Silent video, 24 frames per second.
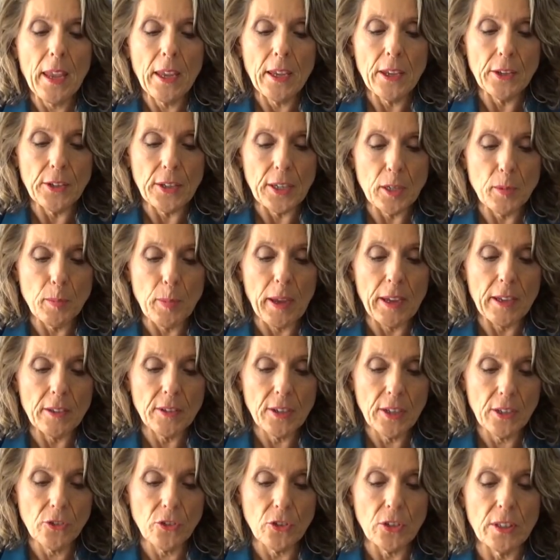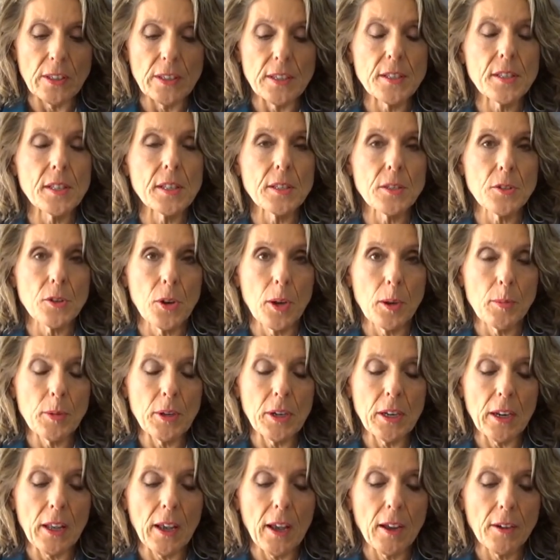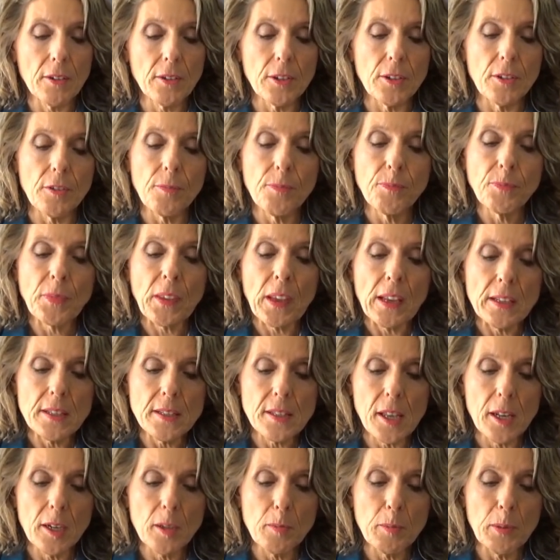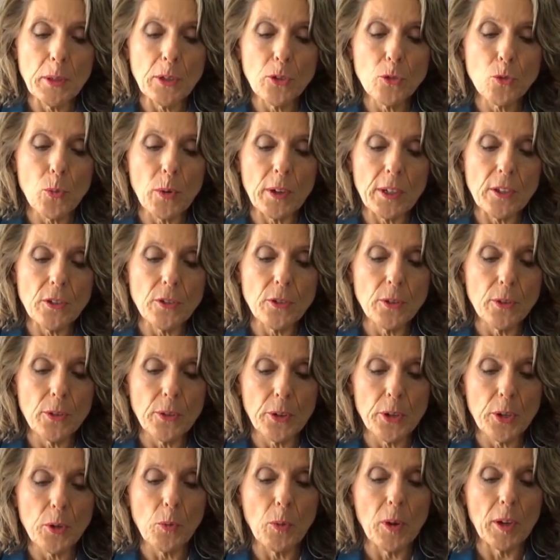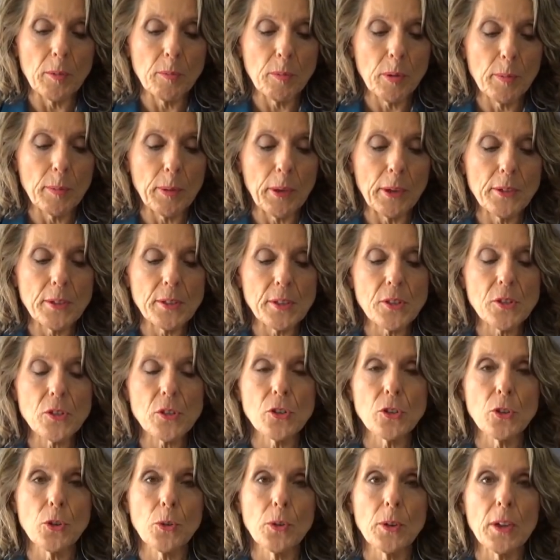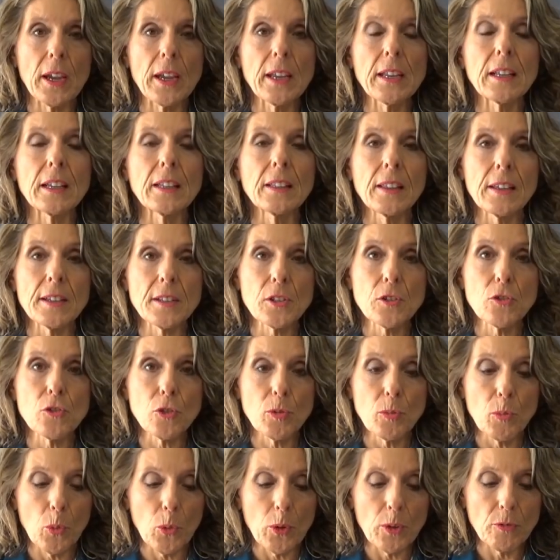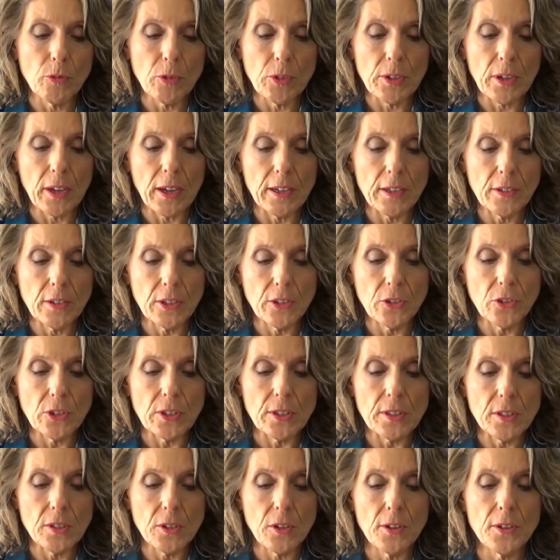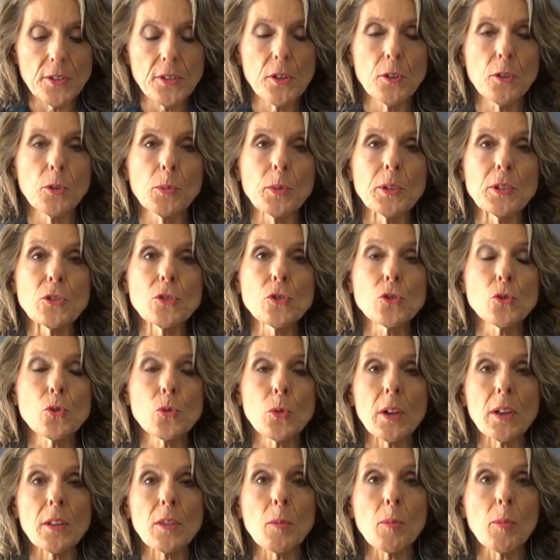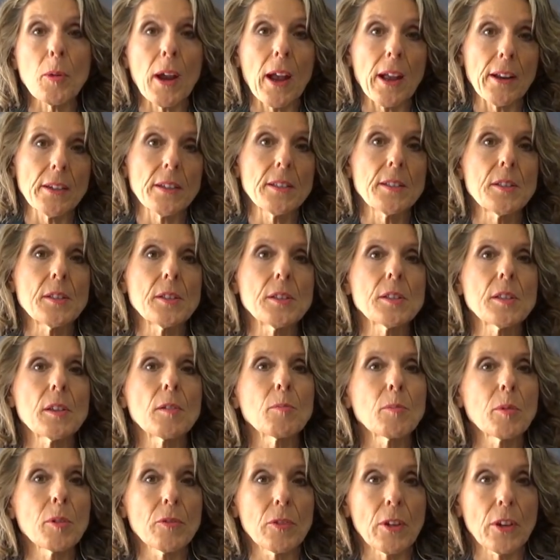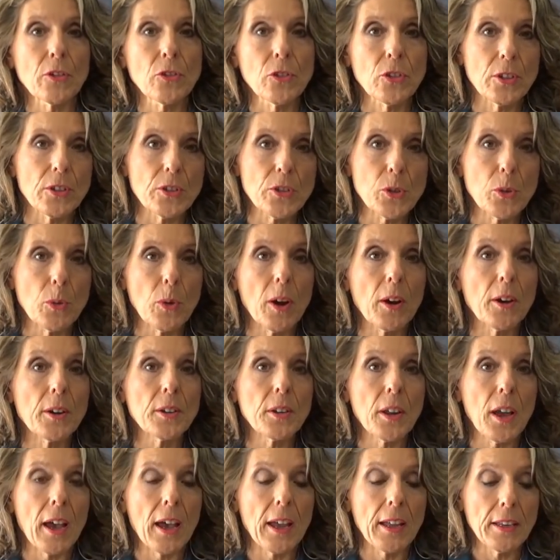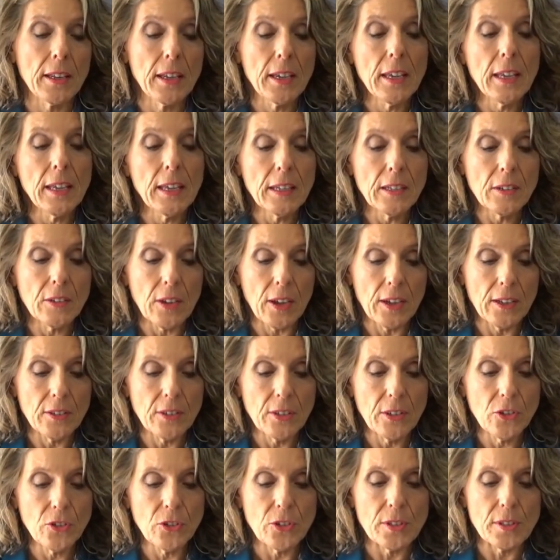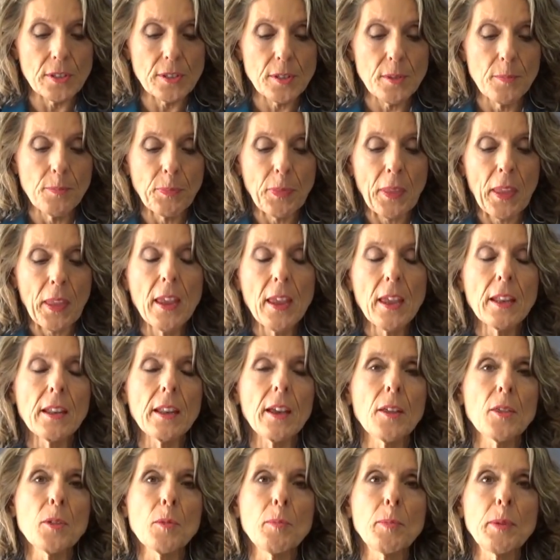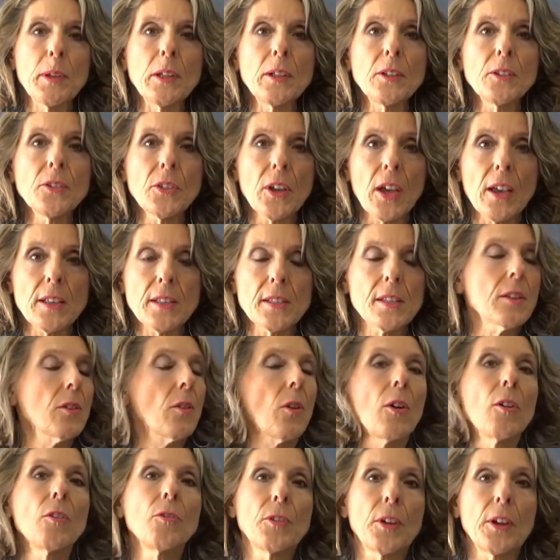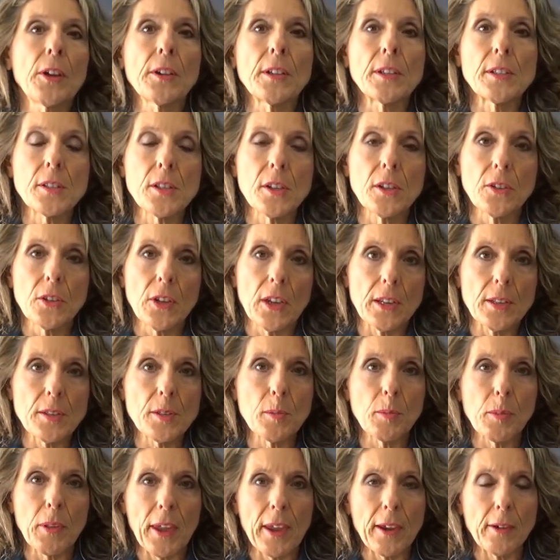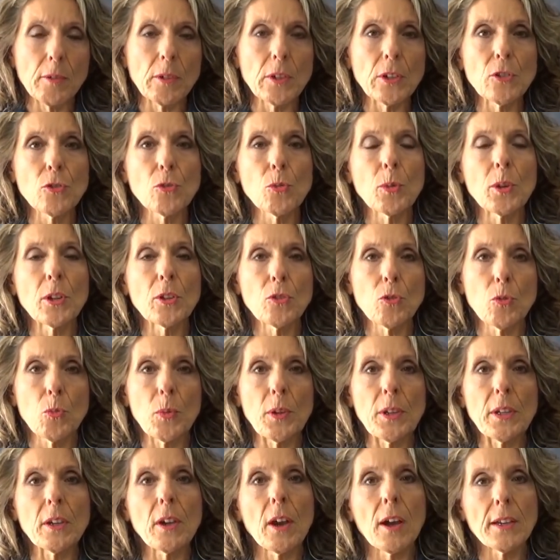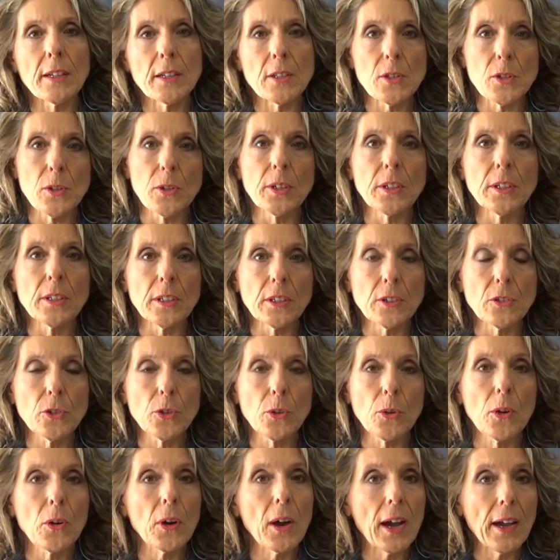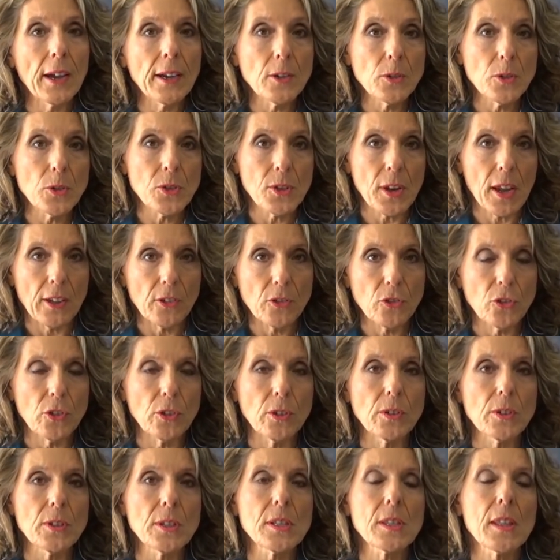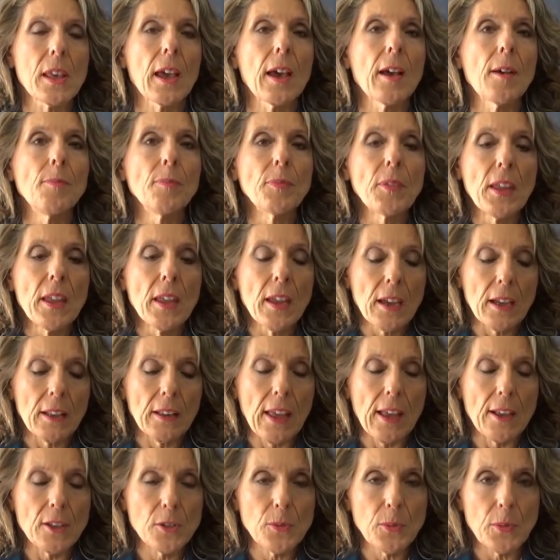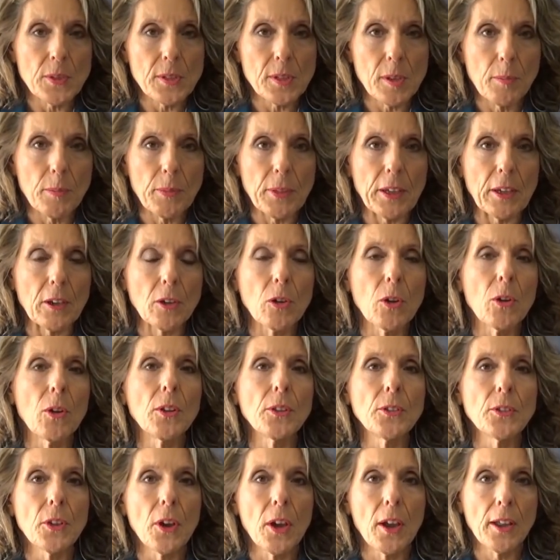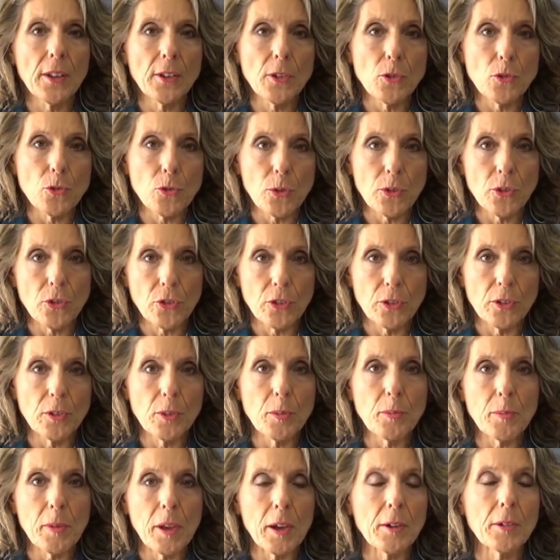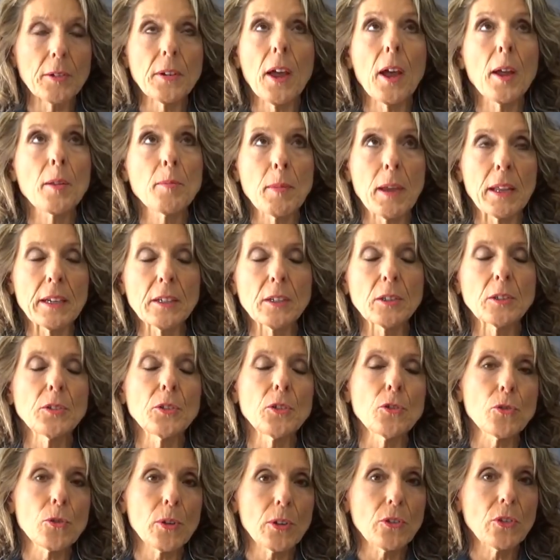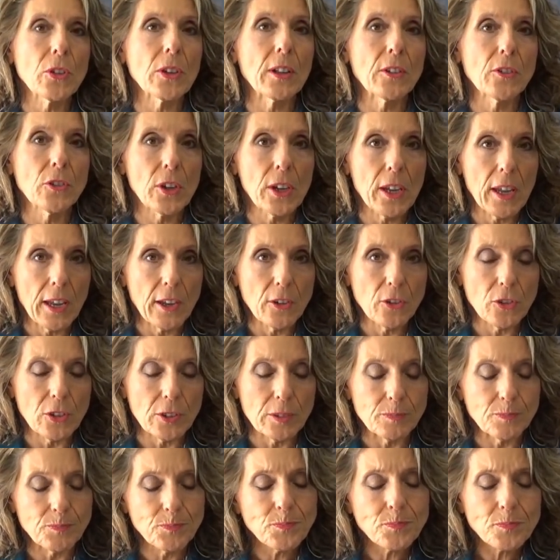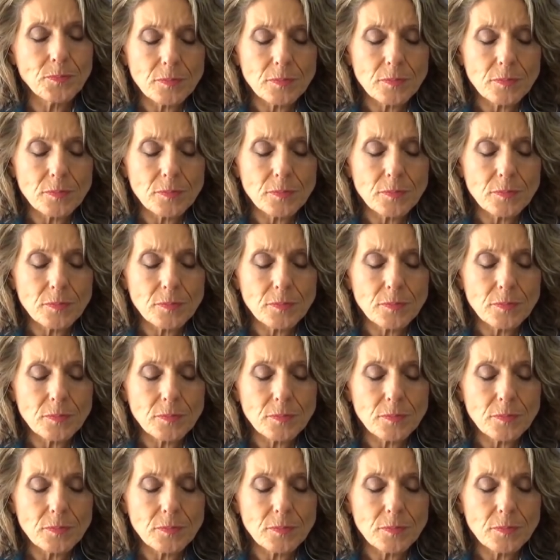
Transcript: you need to pay attention to this. It's time to get active. Senate Bill 2231 proposes to create a licensure board for dietitians and also to restrict the practices of professionals who are not dietitians. Now, the bill does, in all fairness, contain some language which we got inserted into Ohio statutes that allows for something called non nutritional or non medical nutrition education